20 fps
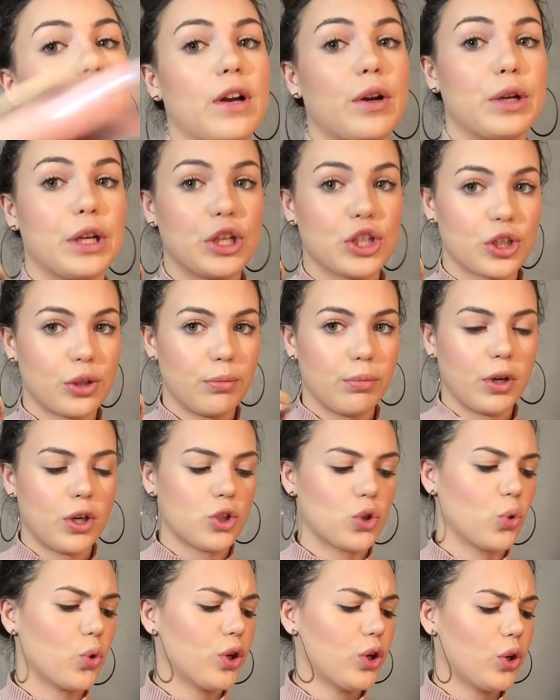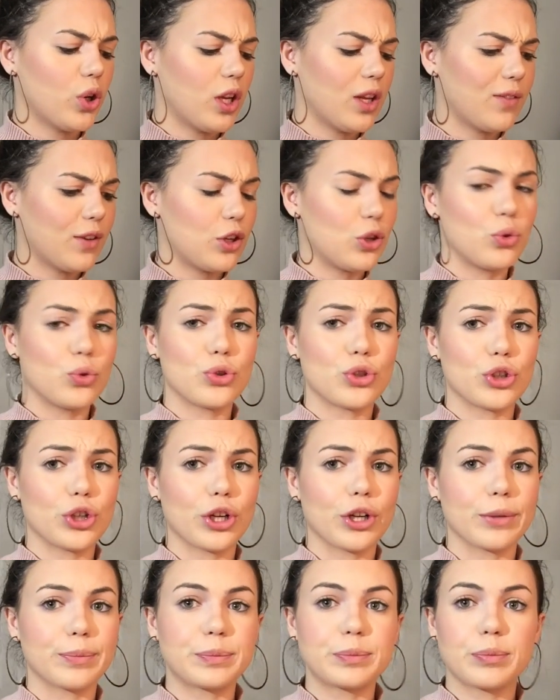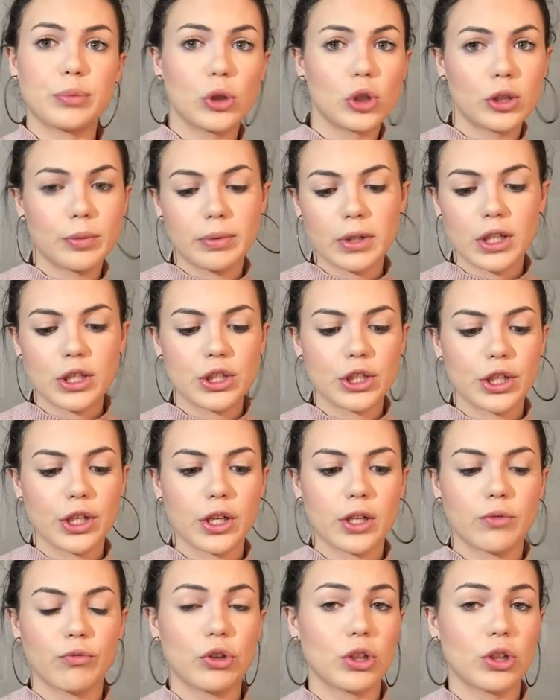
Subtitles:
foundation brush, or you could even use your beauty blender,